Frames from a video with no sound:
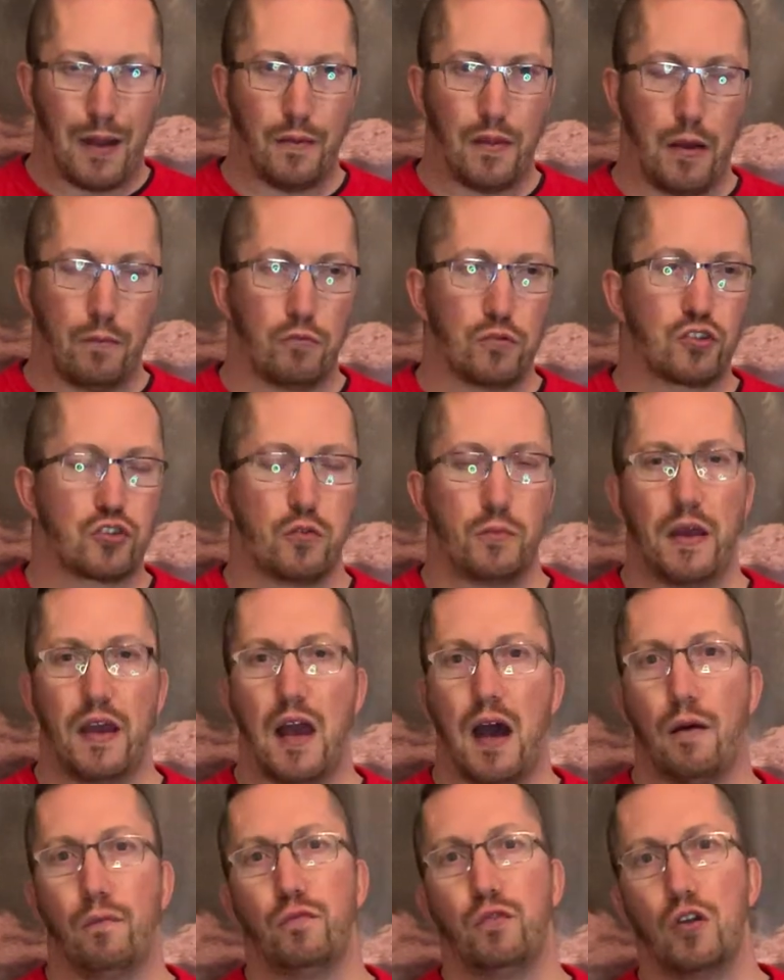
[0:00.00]
I must admit,
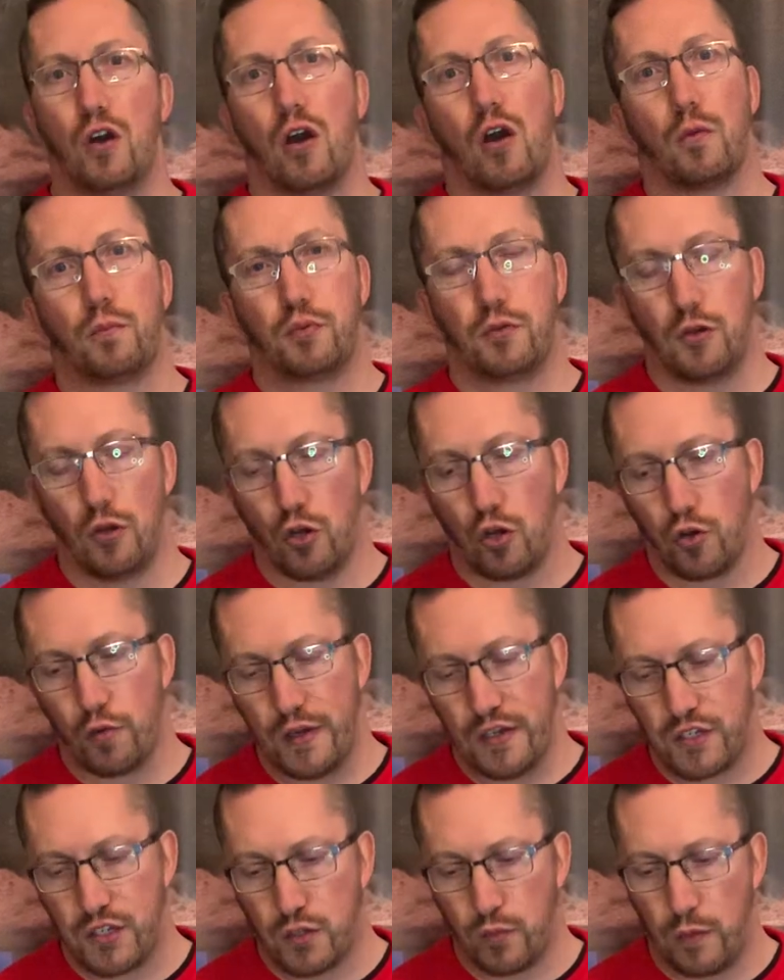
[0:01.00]
I'm not a
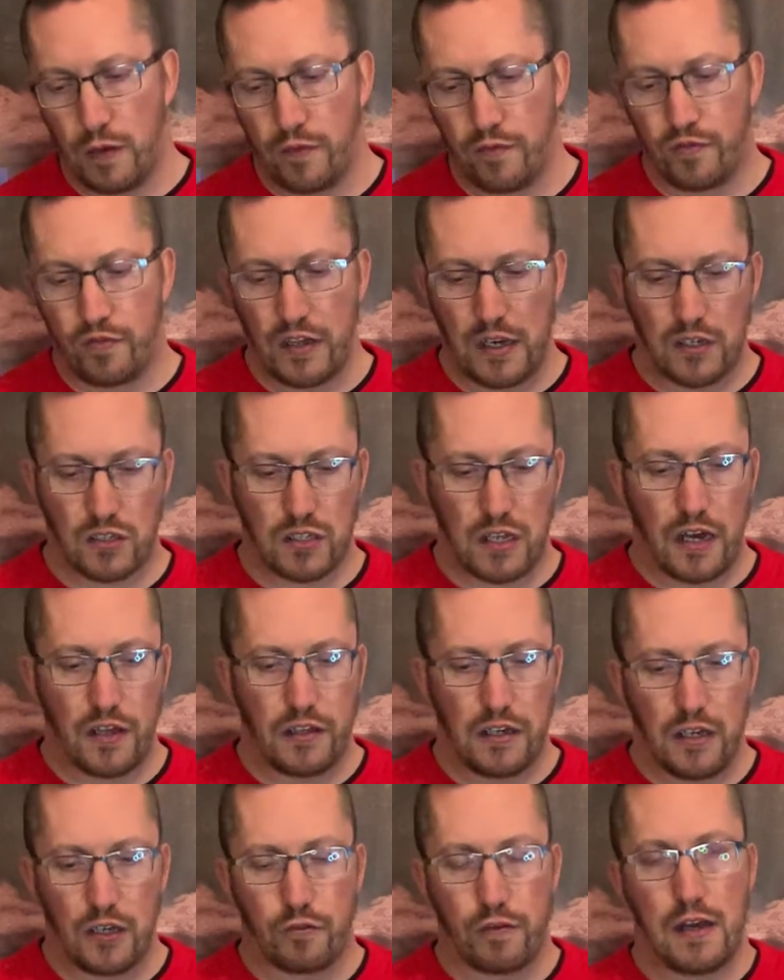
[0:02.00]
purist with things like
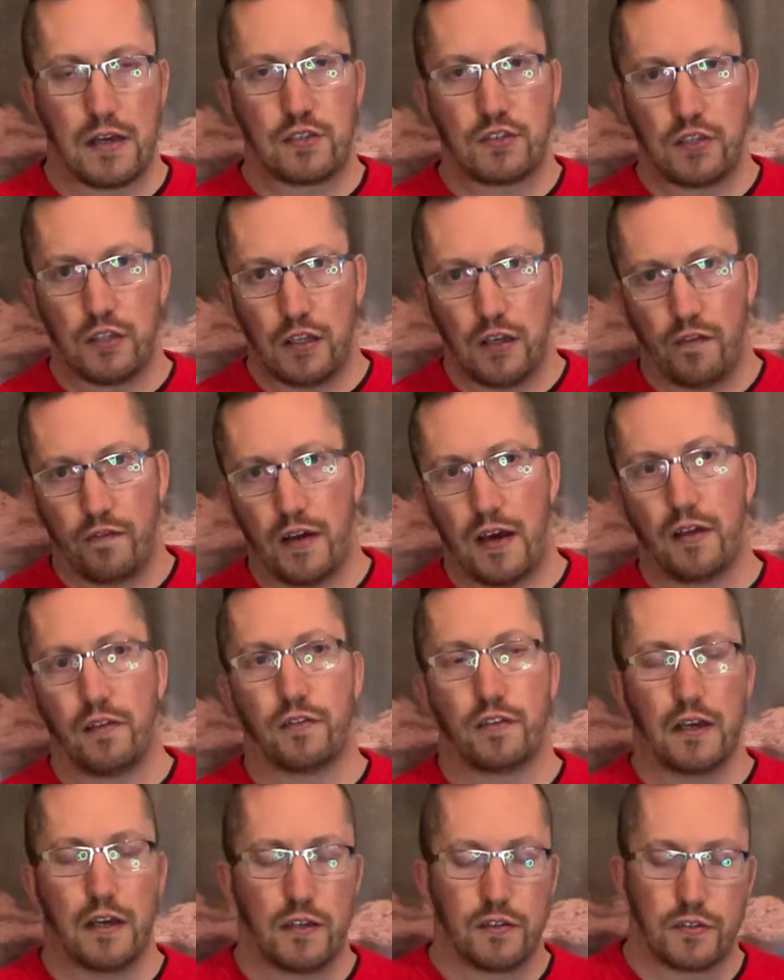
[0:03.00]
the Egress and the
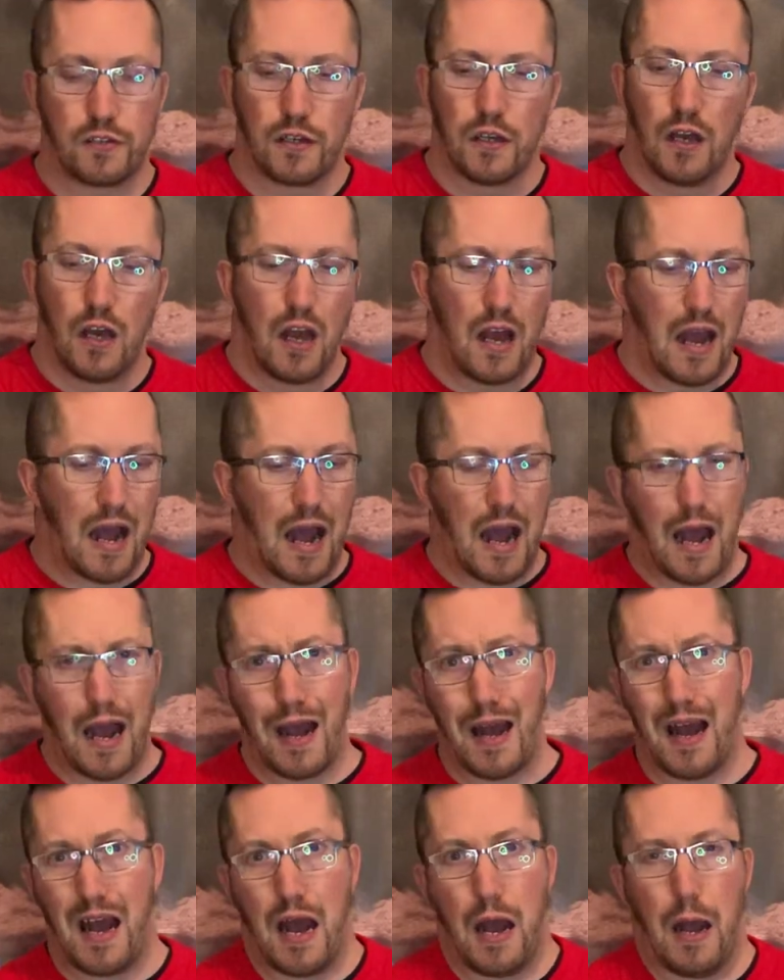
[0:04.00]
Avantis.
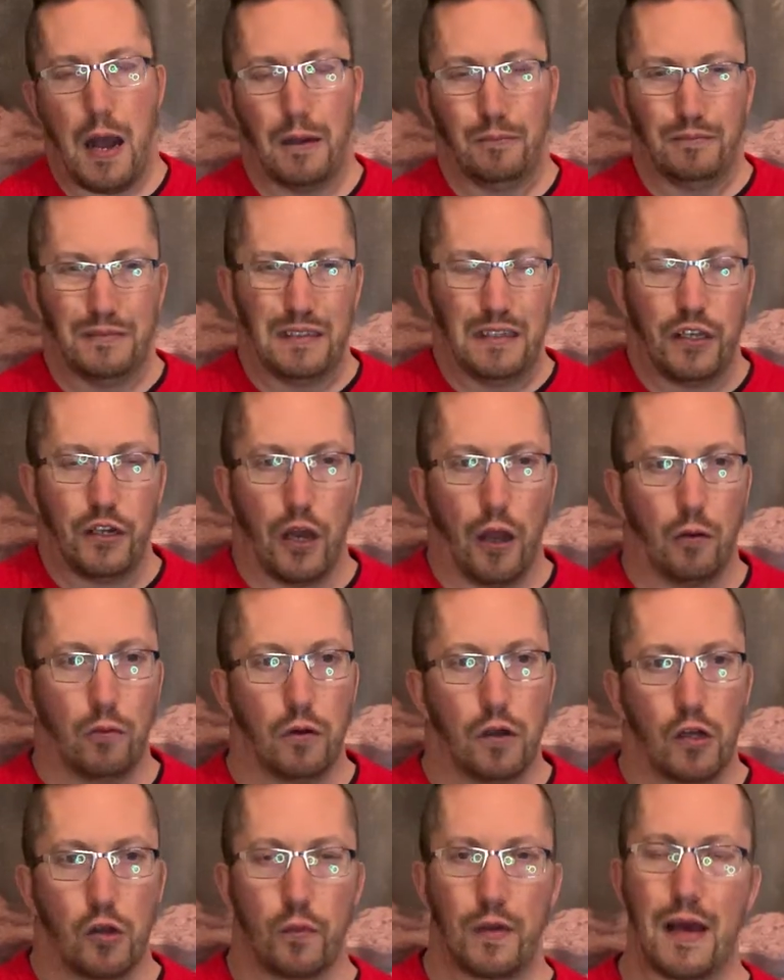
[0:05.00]
You know,
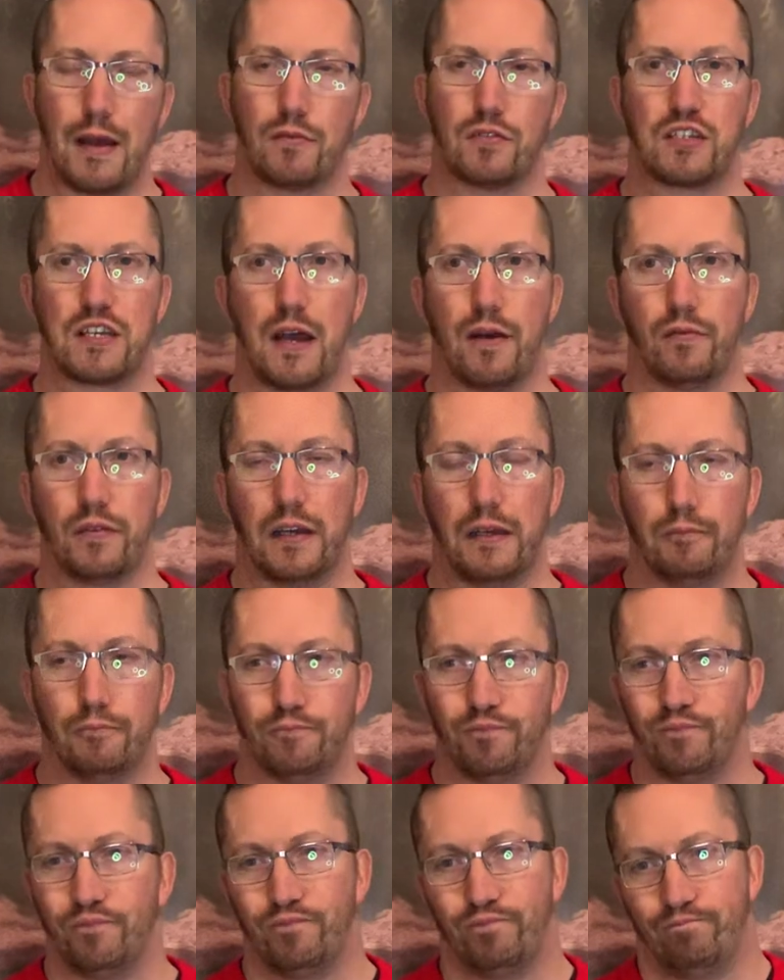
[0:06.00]
without sounding,
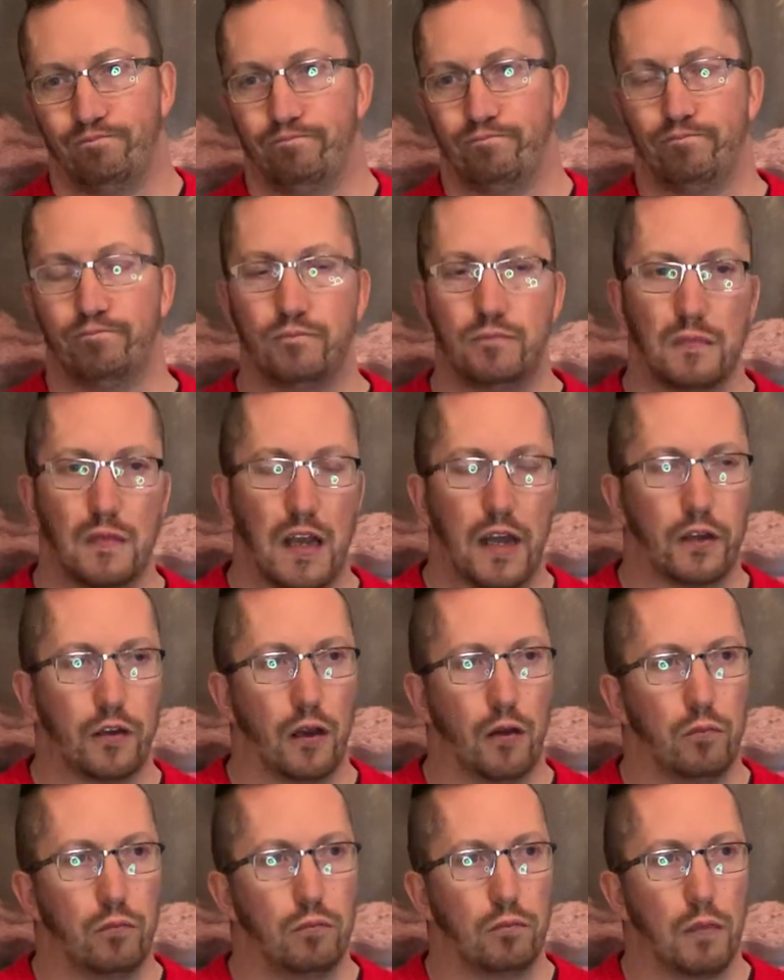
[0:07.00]
I don't
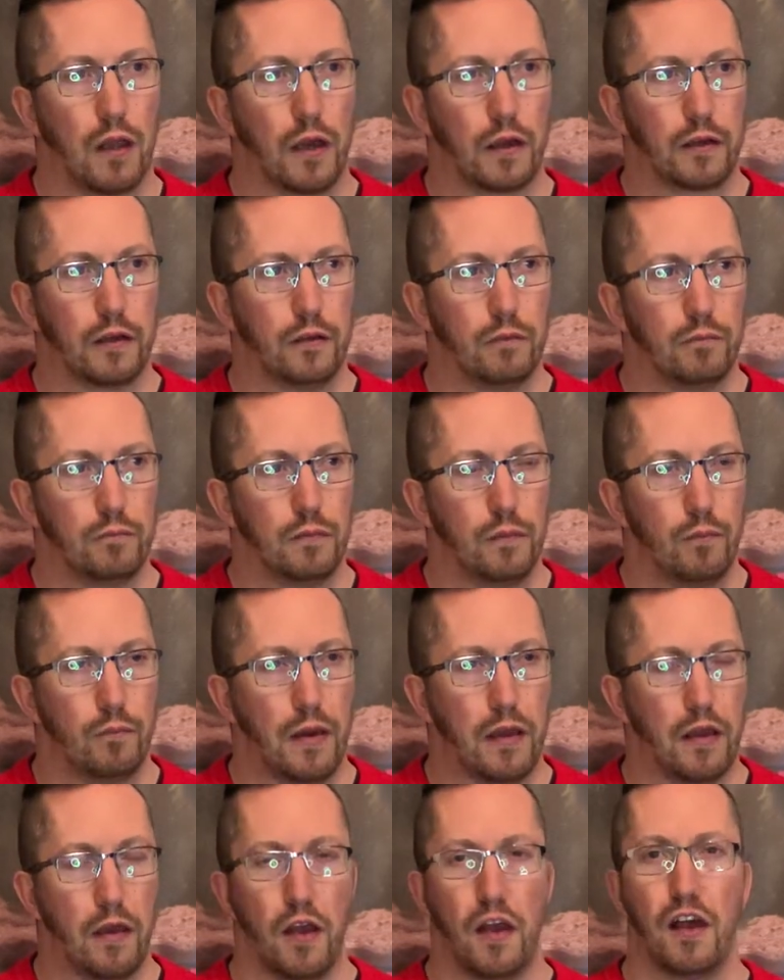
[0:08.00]
know,
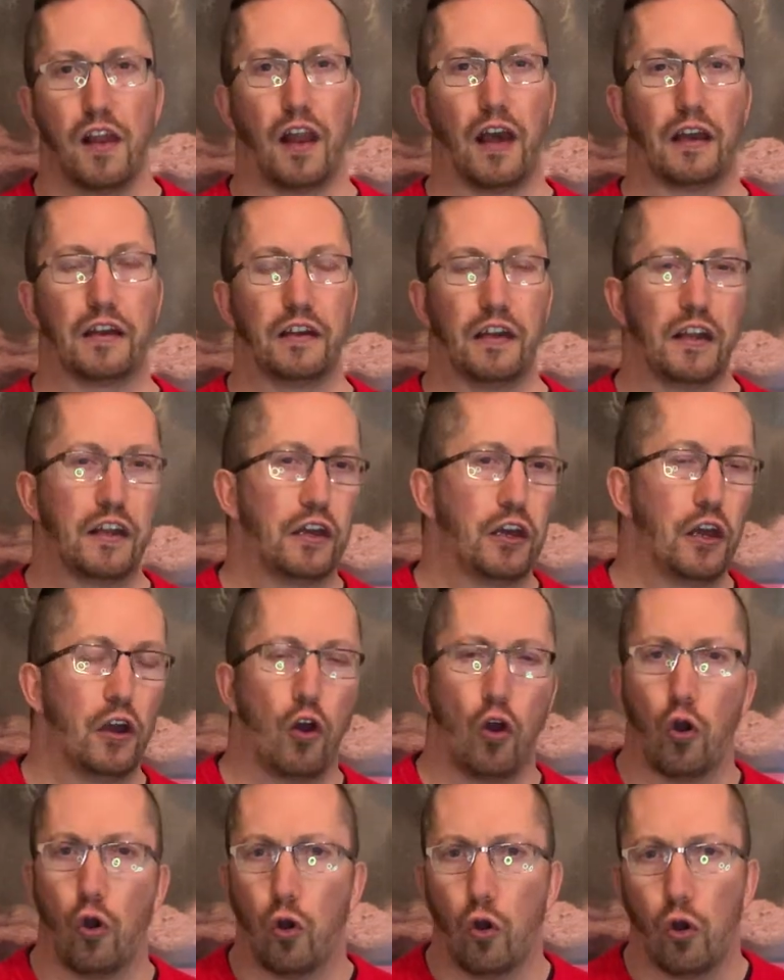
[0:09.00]
like an idiot
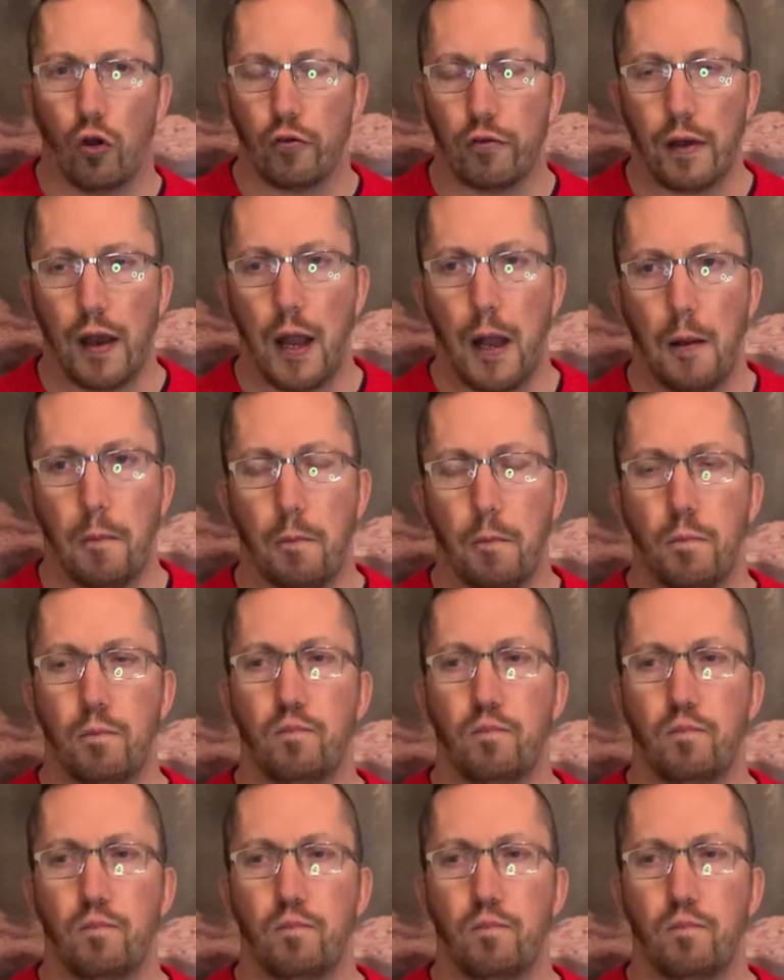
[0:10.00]
or